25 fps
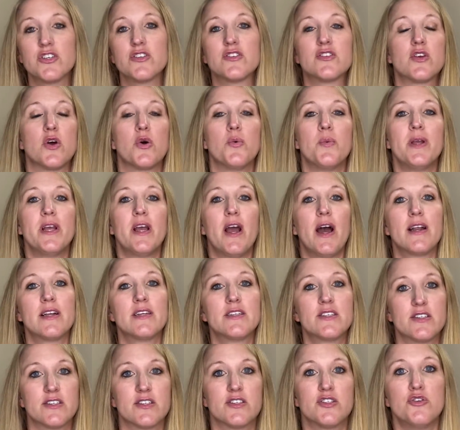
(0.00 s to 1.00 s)
so we kind of
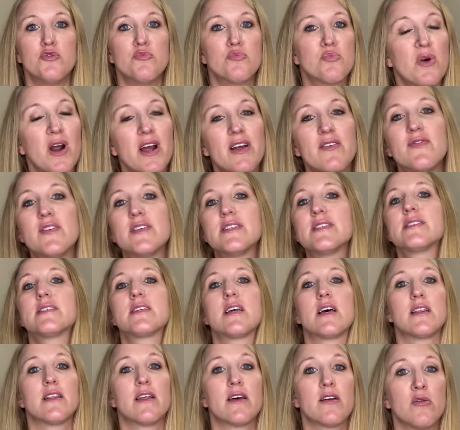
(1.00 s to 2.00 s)
just do breakfast,
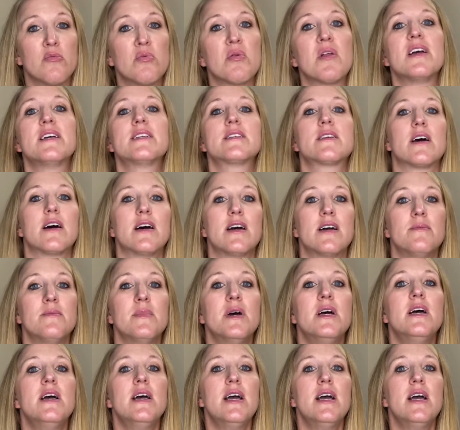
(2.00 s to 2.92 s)
a little playtime,